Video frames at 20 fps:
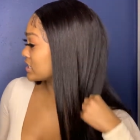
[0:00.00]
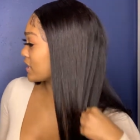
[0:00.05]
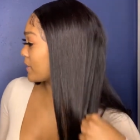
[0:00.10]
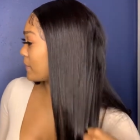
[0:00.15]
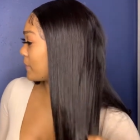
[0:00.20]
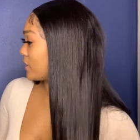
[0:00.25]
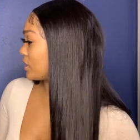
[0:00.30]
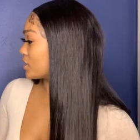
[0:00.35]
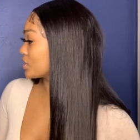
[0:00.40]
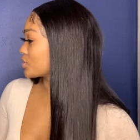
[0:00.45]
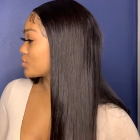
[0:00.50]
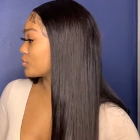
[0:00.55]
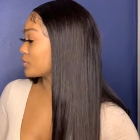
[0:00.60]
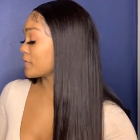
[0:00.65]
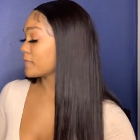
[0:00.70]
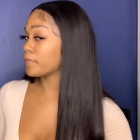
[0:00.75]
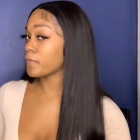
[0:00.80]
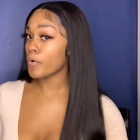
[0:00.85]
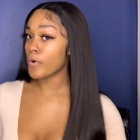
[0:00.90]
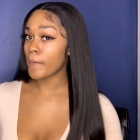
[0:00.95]
sent me a
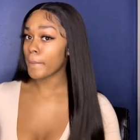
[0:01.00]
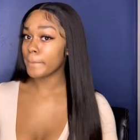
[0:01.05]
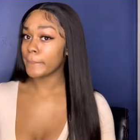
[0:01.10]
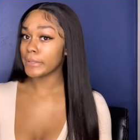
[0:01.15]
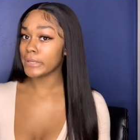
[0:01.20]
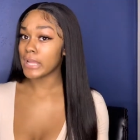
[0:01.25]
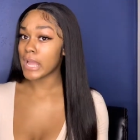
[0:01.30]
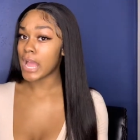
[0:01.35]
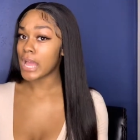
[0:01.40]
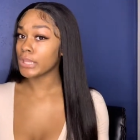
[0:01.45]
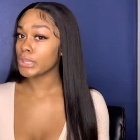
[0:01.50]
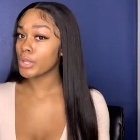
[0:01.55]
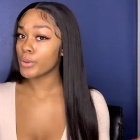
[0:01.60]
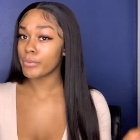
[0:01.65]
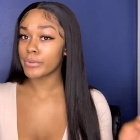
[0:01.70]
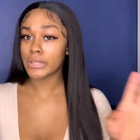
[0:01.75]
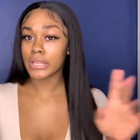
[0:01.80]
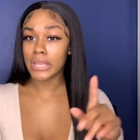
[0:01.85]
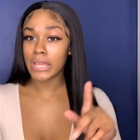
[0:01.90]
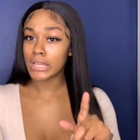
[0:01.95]
twenty-four, but I know
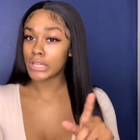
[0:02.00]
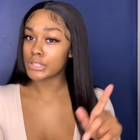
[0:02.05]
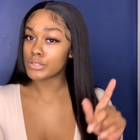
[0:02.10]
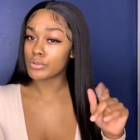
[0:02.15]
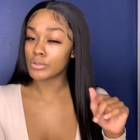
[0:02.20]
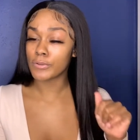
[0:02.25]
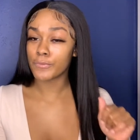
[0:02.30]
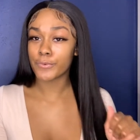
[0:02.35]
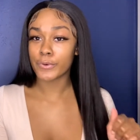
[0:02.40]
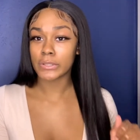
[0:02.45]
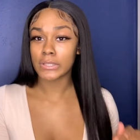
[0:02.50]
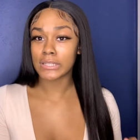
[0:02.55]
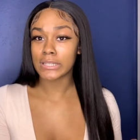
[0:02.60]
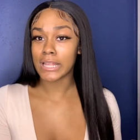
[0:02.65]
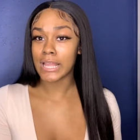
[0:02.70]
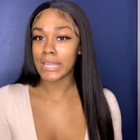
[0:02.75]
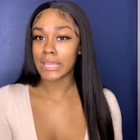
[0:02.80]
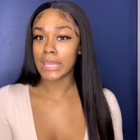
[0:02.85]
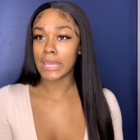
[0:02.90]
what the hell a twenty-four look like.